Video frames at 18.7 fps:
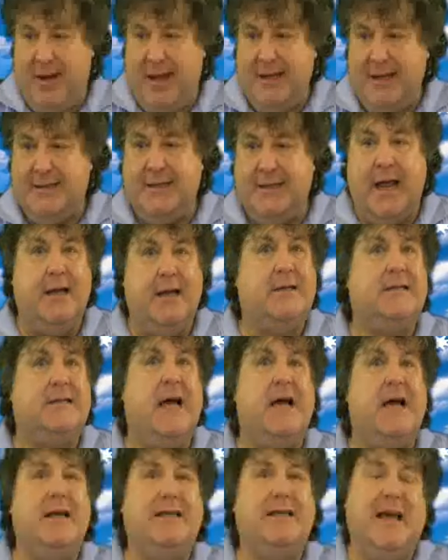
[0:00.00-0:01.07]
like today's
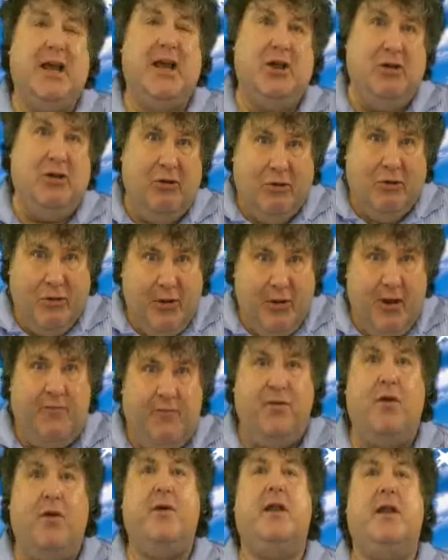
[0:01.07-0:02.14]
stars. They're good
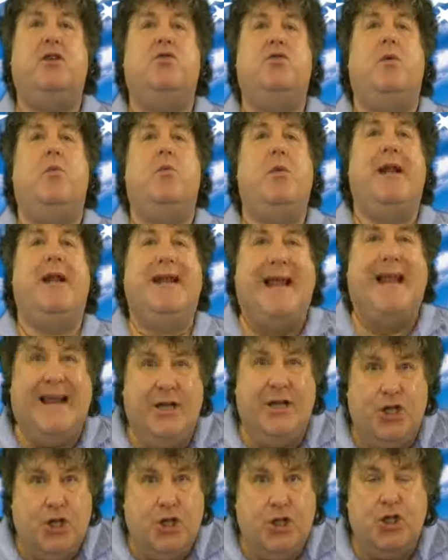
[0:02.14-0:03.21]
if you're into a
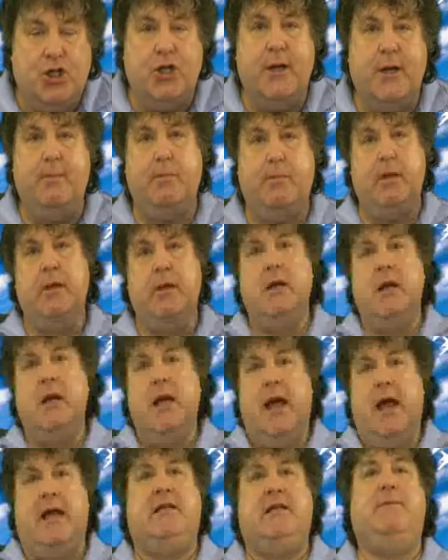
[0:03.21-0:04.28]
relationship,
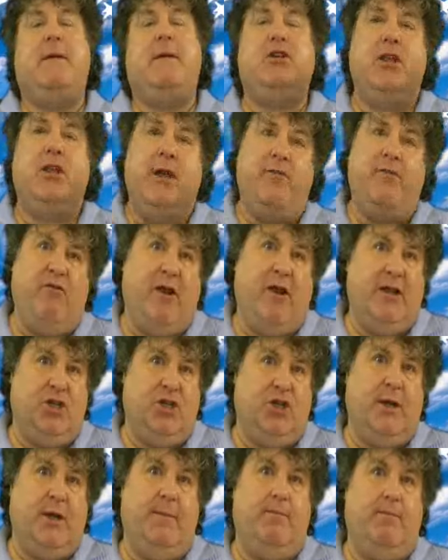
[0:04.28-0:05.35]
especially a
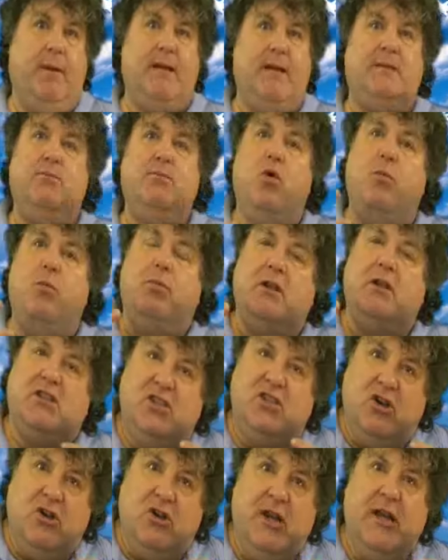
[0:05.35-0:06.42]
friendship. It's more
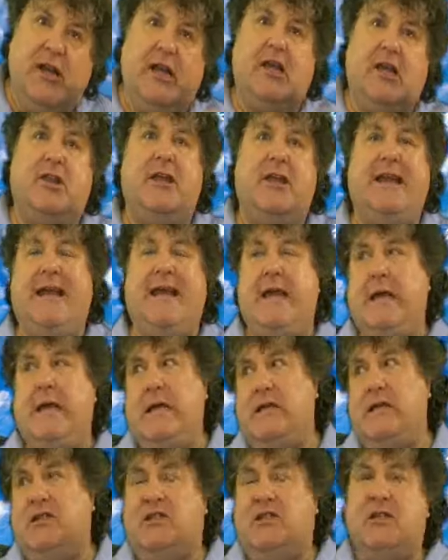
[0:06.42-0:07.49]
platonic than it
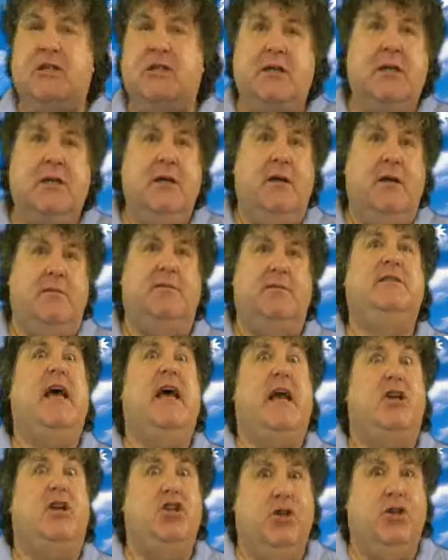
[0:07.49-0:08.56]
is
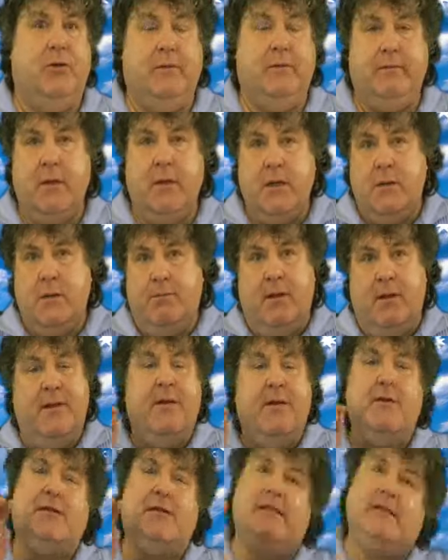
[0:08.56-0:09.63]
sexual. But
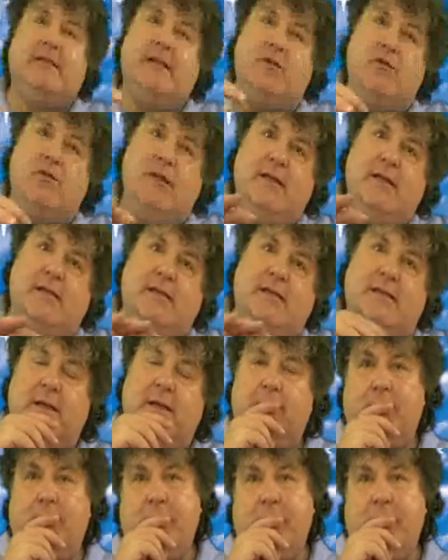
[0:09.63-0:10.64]
there is still this,